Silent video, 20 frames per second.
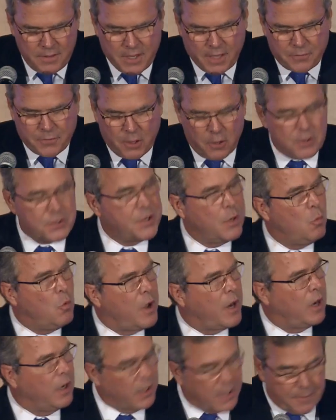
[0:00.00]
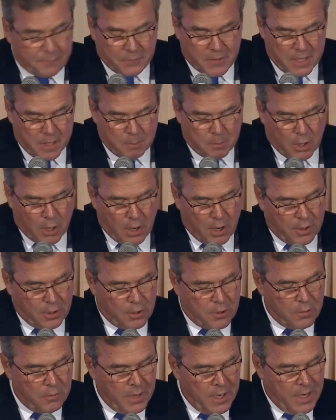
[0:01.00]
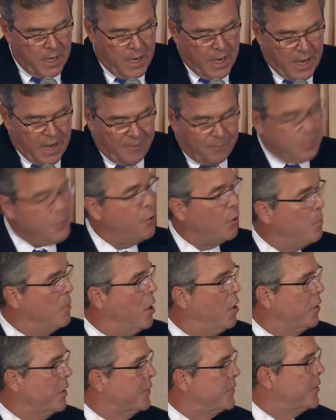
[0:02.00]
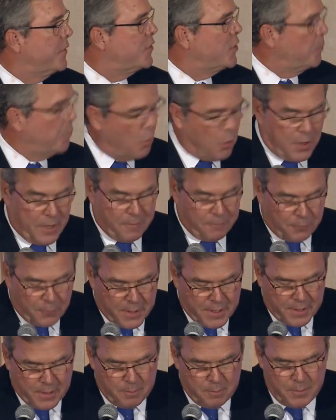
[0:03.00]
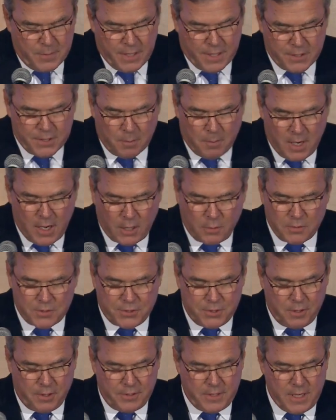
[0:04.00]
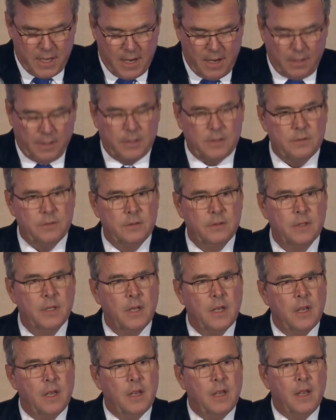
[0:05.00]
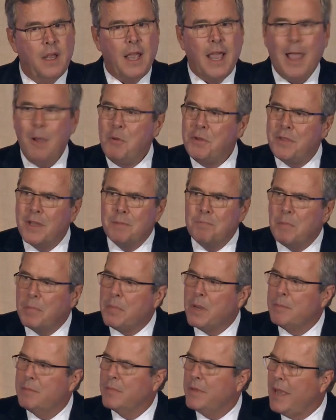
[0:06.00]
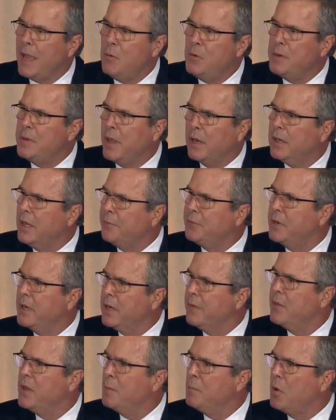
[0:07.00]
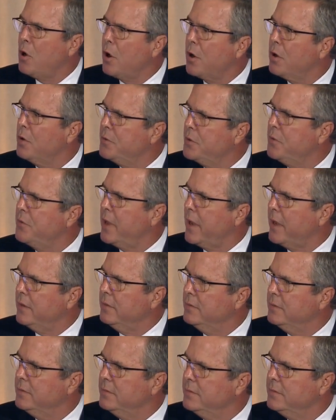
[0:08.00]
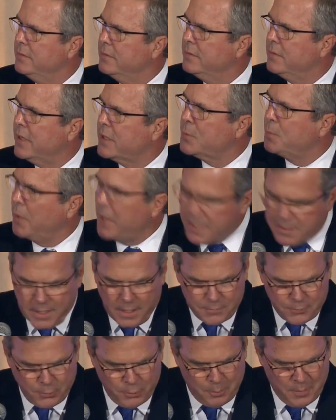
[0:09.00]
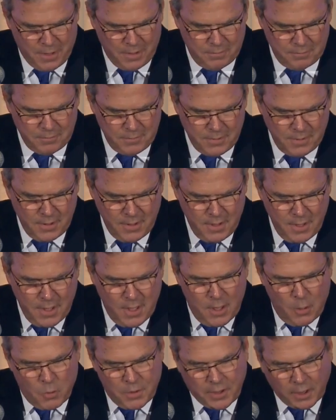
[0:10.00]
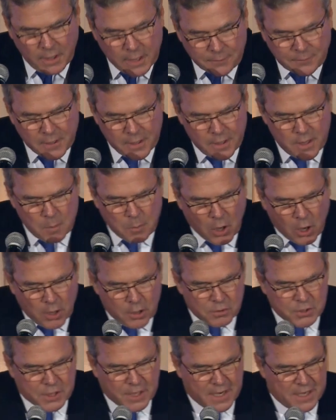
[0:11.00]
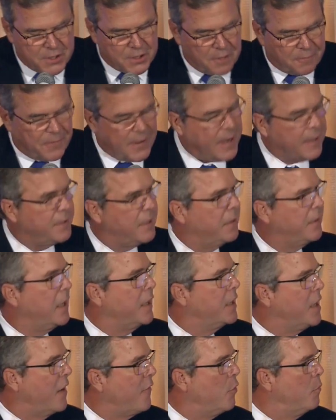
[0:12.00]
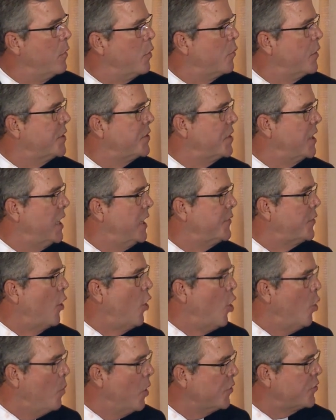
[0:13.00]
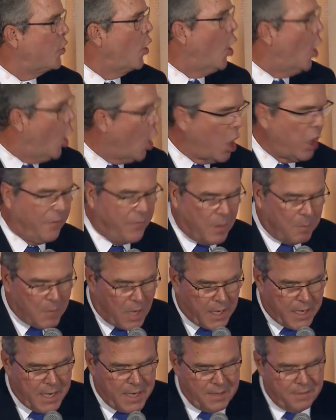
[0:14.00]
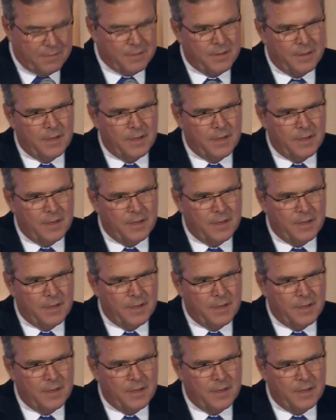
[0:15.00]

that those that want to lift the embargo have pure motives of supporting freedom and democracy on the island. How would the lifting of the embargo do that? Explain that to me. Would the lifting of the embargo change the fact that the government receives almost all of the money